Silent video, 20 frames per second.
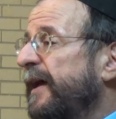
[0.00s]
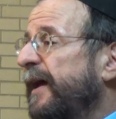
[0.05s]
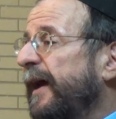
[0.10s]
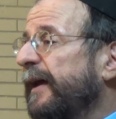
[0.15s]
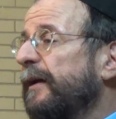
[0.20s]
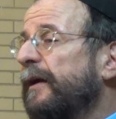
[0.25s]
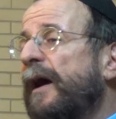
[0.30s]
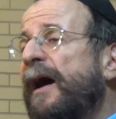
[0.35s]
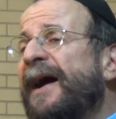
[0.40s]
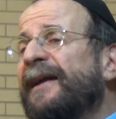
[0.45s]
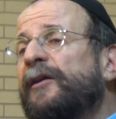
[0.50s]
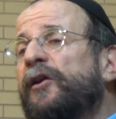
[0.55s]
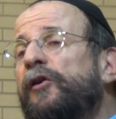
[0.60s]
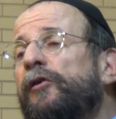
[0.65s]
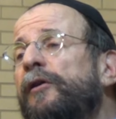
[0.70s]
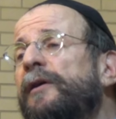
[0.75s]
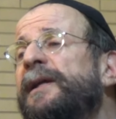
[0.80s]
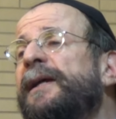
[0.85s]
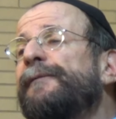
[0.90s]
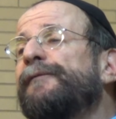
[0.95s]
and God
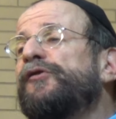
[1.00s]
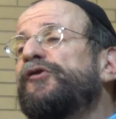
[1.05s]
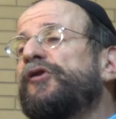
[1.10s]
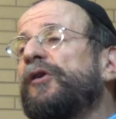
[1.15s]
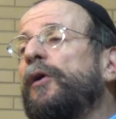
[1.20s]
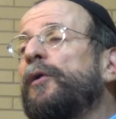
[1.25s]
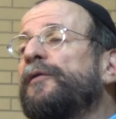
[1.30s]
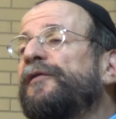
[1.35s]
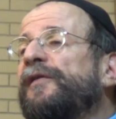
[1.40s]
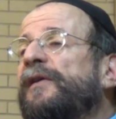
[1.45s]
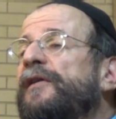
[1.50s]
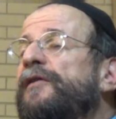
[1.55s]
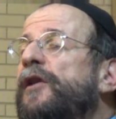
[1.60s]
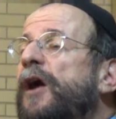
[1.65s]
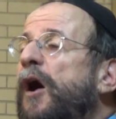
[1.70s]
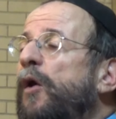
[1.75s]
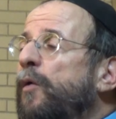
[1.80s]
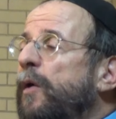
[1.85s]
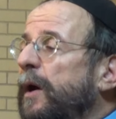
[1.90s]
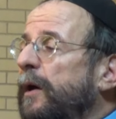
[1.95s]
could have chosen
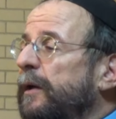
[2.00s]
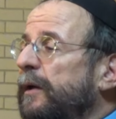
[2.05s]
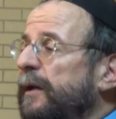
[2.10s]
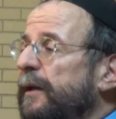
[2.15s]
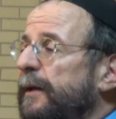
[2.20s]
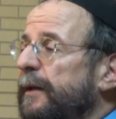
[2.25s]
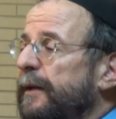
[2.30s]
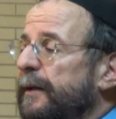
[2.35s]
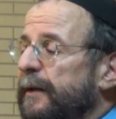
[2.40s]
Noah